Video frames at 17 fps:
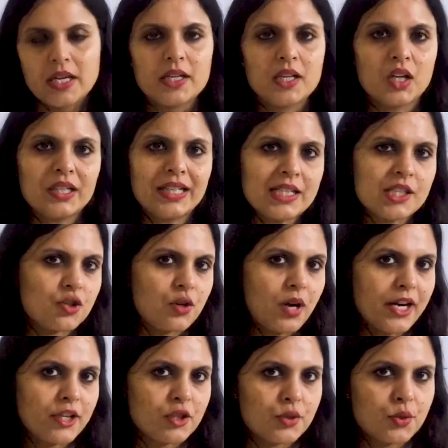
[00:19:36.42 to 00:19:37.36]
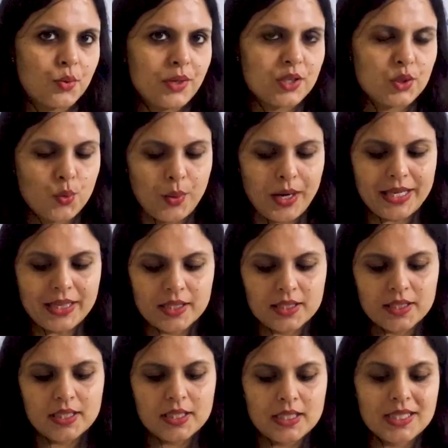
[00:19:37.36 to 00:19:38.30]
Now let's try to do it with
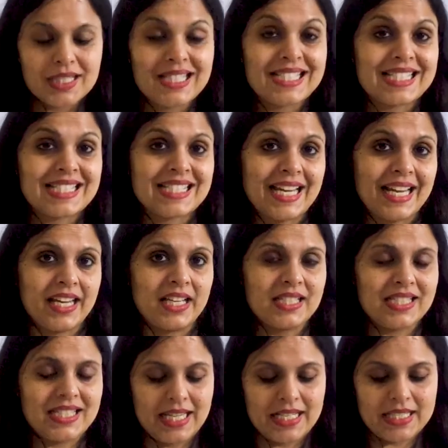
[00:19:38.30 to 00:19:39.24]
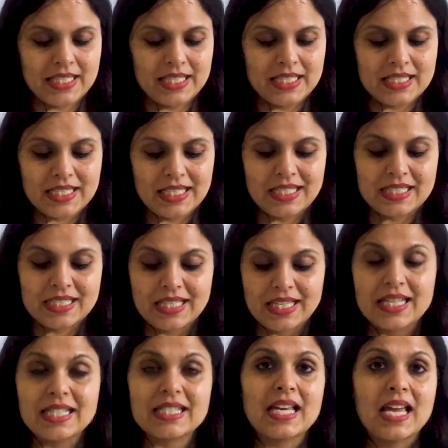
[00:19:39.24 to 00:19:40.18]
the second sentence. It
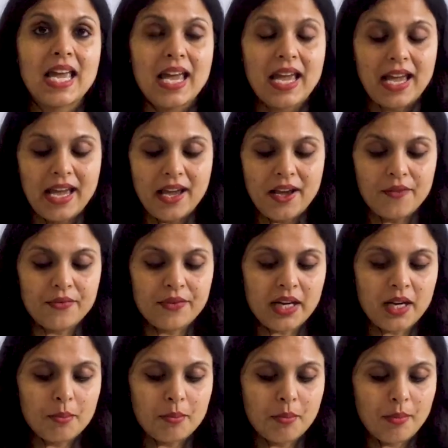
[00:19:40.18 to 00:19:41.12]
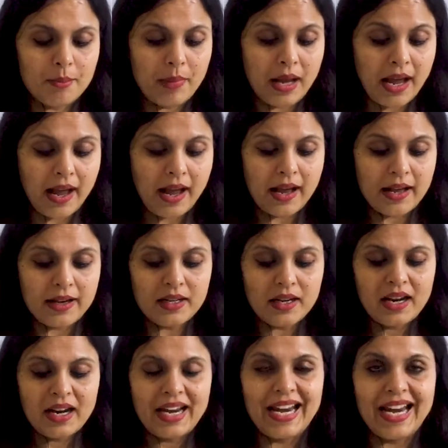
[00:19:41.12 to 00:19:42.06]
says, every man
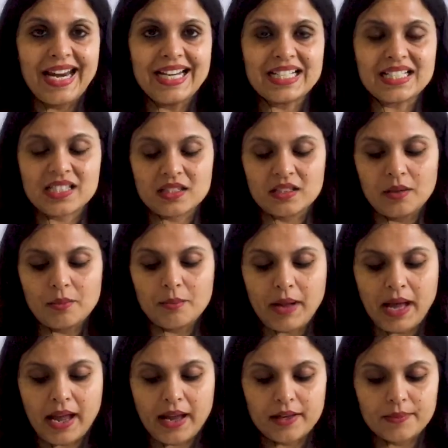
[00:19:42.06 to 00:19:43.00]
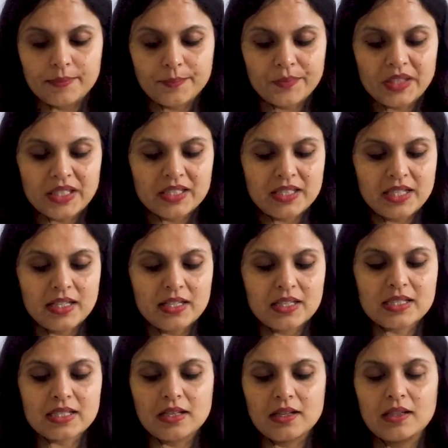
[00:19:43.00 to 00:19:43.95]
hates the man
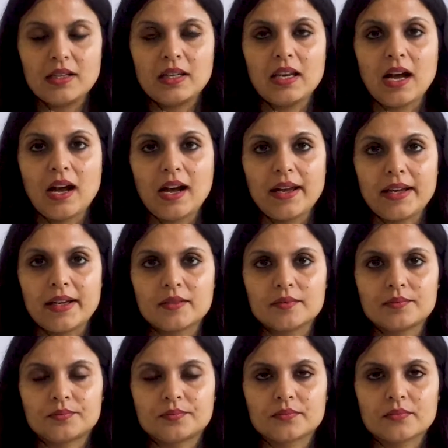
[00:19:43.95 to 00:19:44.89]
tells a lie.